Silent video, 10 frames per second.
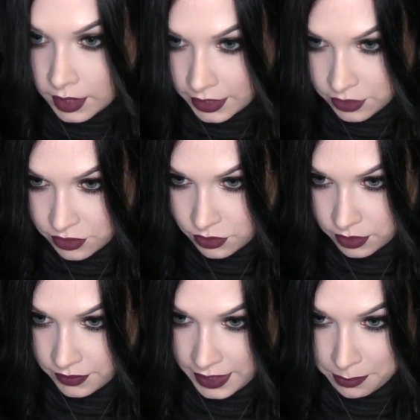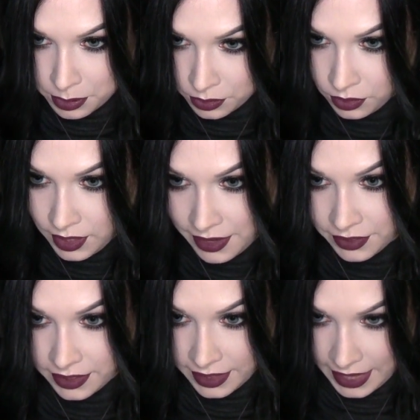I just sort of like pull
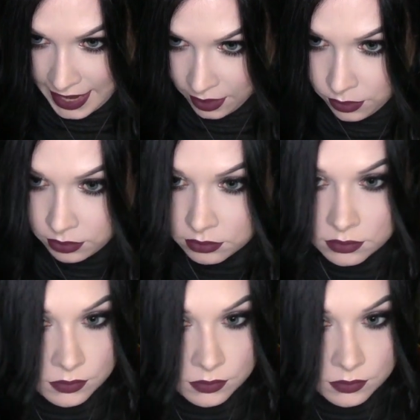everything out